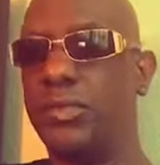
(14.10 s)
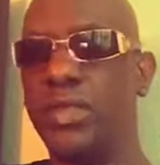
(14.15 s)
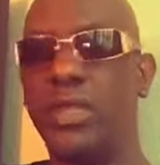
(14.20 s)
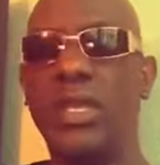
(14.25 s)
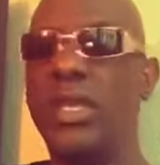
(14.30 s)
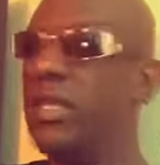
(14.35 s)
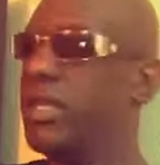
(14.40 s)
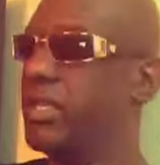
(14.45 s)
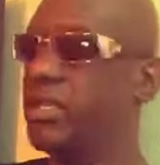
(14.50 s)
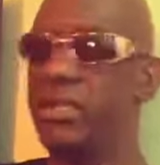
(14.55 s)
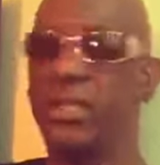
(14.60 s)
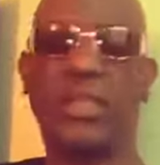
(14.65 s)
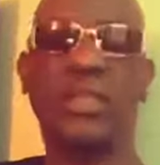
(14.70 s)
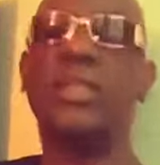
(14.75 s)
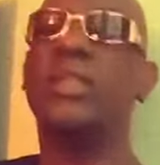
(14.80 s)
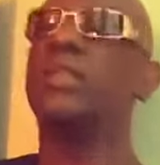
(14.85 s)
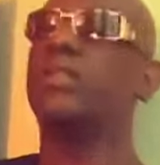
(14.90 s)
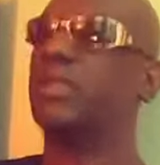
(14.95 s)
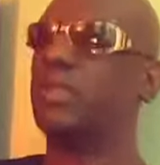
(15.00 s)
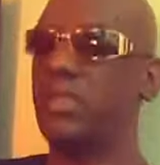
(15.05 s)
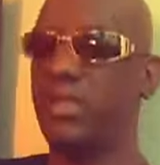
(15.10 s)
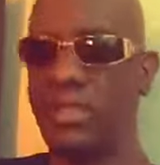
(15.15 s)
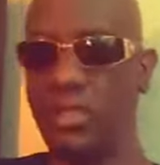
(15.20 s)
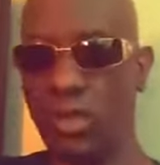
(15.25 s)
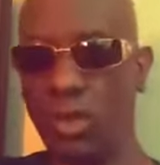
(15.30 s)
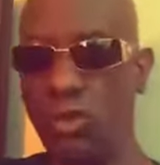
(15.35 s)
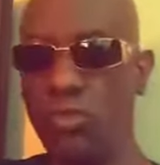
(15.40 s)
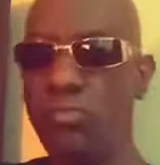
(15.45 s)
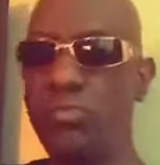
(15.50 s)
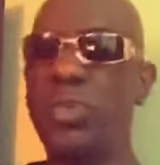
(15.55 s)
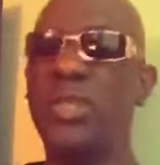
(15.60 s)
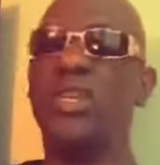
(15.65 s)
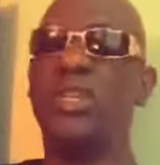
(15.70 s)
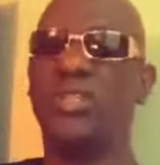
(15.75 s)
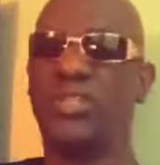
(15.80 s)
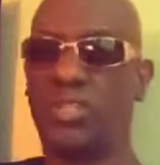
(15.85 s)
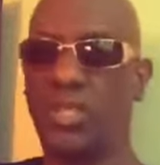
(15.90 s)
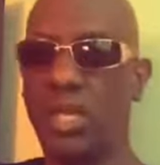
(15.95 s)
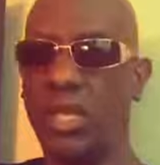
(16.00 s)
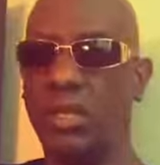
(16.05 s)
See, it, it, it's, it's going to be a
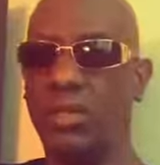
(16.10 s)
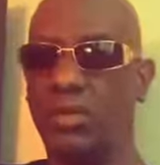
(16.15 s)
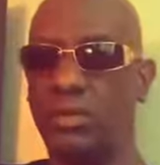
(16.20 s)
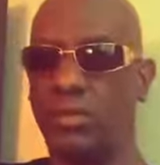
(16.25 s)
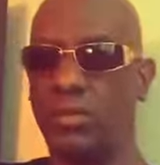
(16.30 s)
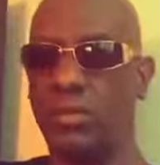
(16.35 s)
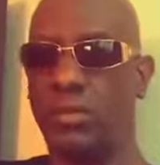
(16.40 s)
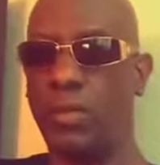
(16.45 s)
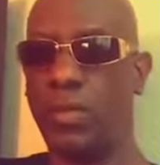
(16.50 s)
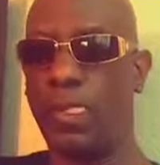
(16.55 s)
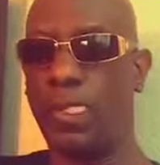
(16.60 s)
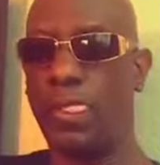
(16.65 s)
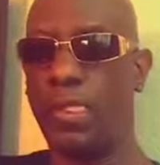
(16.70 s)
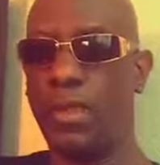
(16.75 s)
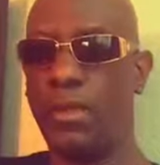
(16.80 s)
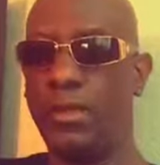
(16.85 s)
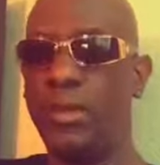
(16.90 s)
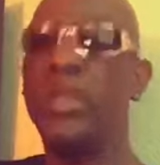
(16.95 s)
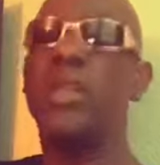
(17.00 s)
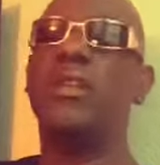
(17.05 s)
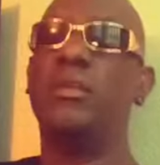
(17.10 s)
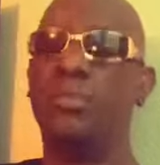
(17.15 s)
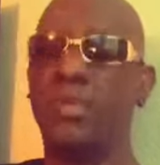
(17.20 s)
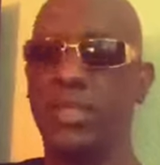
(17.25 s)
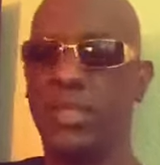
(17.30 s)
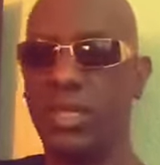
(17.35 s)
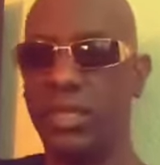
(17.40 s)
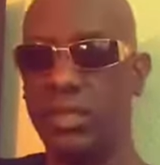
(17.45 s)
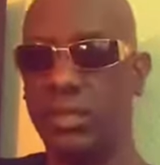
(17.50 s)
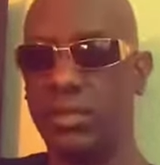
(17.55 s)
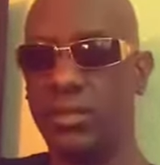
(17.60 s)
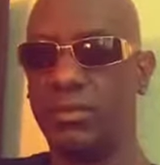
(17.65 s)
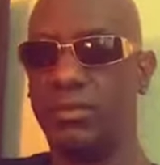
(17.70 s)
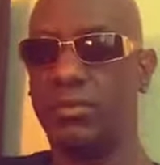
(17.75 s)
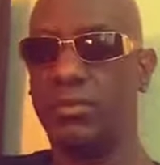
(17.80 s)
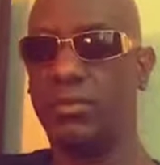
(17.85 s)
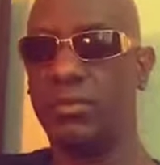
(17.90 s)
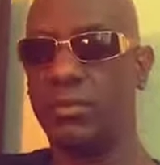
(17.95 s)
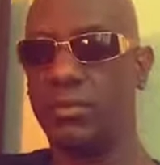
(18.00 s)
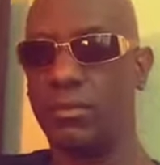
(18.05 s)
juggle in the beginning.
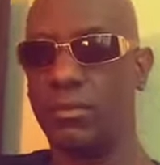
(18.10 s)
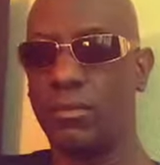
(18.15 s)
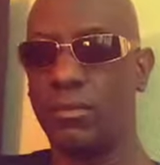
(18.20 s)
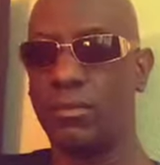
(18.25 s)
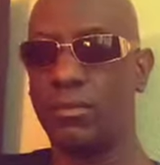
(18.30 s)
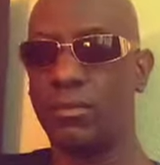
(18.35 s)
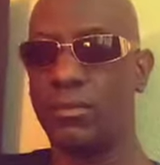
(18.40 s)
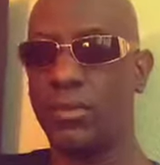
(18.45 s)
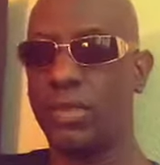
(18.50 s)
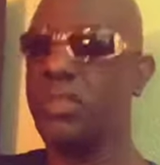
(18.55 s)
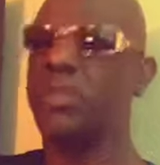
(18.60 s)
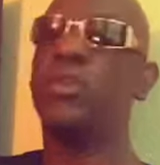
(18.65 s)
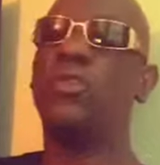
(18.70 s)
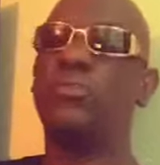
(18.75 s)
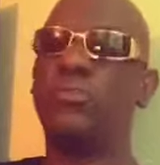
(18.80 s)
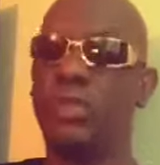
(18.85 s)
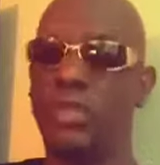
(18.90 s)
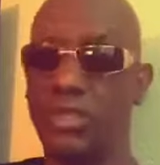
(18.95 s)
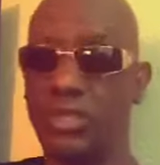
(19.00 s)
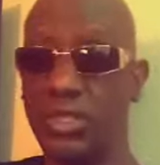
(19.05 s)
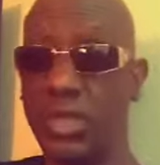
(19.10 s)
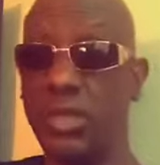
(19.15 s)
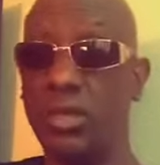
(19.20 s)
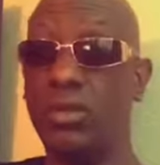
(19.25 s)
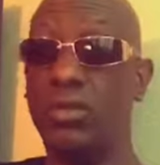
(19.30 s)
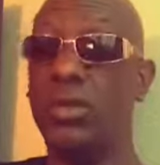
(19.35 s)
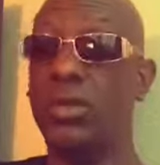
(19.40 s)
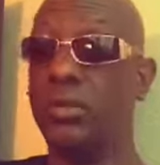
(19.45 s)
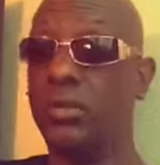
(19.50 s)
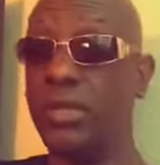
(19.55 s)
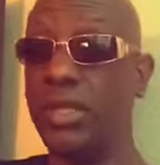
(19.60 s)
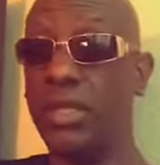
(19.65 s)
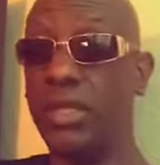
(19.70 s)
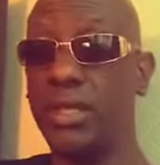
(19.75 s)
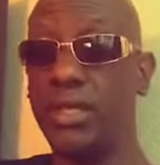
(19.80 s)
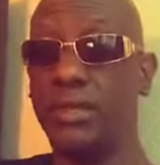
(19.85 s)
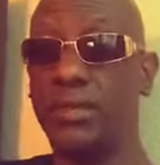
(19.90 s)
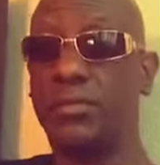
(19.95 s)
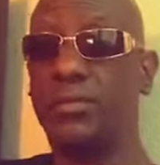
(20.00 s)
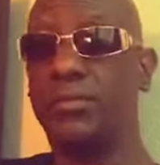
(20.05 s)
It's going to be a juggle in the
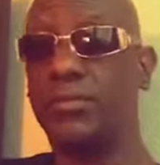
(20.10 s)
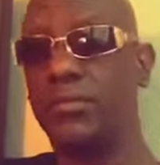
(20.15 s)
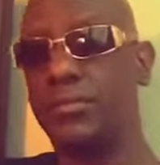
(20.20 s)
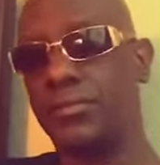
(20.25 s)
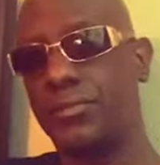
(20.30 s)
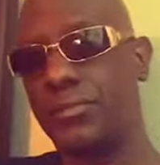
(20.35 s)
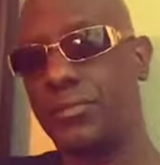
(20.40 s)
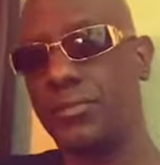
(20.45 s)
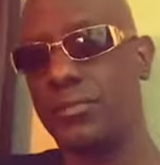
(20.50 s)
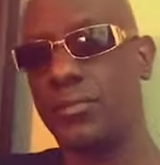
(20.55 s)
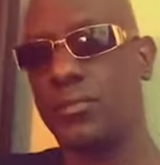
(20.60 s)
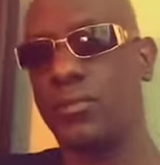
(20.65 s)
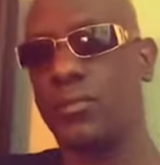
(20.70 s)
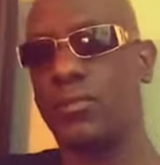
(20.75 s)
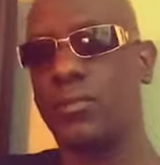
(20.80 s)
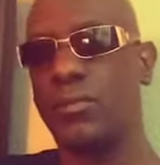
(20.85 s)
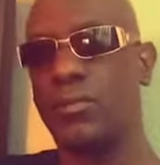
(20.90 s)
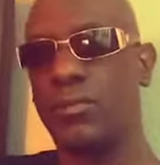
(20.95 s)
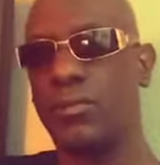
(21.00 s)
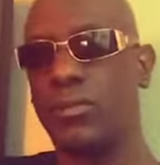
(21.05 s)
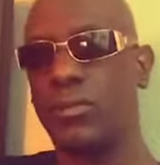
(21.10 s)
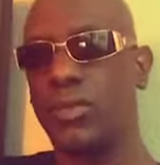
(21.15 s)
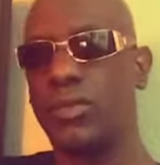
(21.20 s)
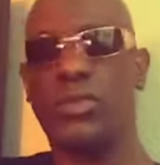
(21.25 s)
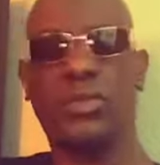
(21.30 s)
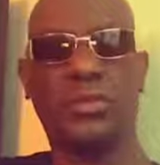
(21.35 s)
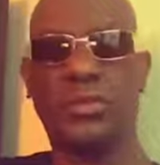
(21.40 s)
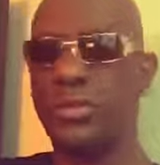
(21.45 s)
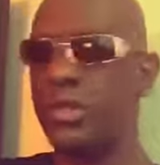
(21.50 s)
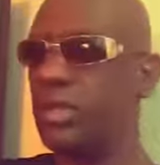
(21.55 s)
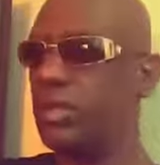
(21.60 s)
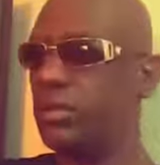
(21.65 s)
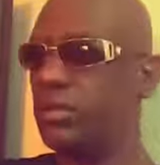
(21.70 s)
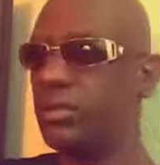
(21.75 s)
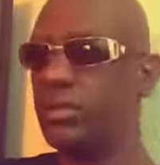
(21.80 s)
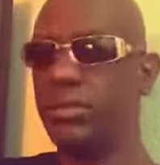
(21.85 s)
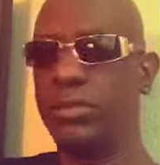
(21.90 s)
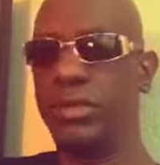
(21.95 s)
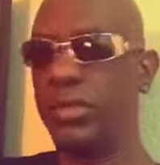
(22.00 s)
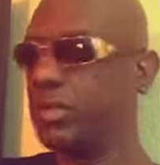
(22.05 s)
beginning. You see what I'm
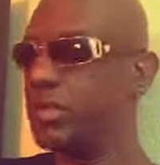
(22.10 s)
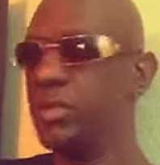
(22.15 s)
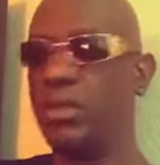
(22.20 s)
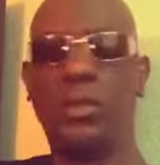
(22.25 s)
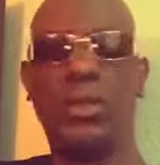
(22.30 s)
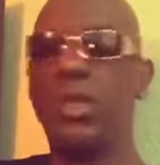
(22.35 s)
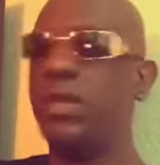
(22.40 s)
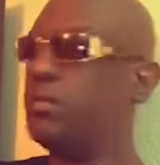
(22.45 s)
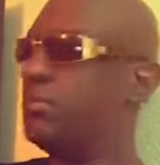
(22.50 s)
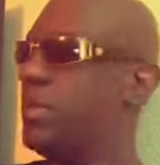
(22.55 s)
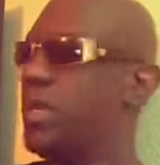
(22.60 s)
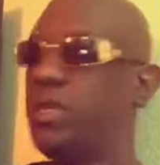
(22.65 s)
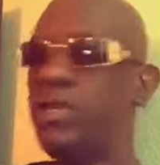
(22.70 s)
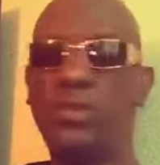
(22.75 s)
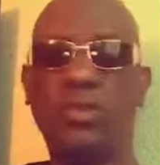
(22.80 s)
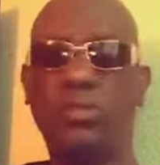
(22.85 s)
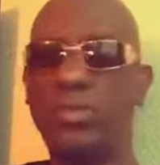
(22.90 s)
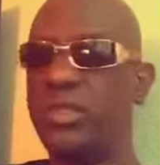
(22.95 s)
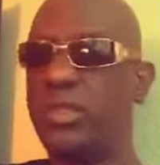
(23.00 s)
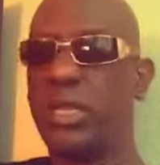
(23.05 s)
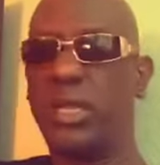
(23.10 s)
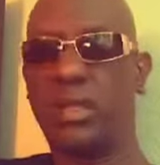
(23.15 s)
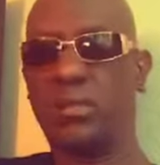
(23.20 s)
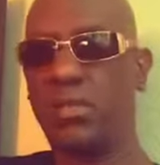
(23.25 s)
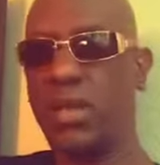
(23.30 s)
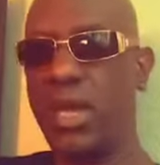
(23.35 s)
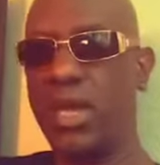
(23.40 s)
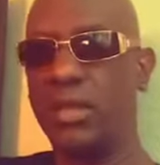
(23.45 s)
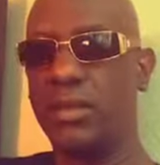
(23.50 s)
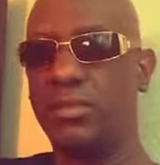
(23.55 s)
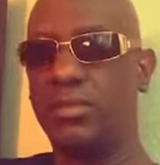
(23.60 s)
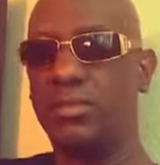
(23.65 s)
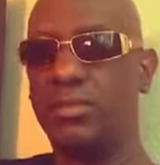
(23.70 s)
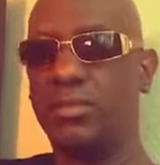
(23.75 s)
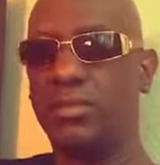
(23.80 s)
saying? Don't, make no mistake about it.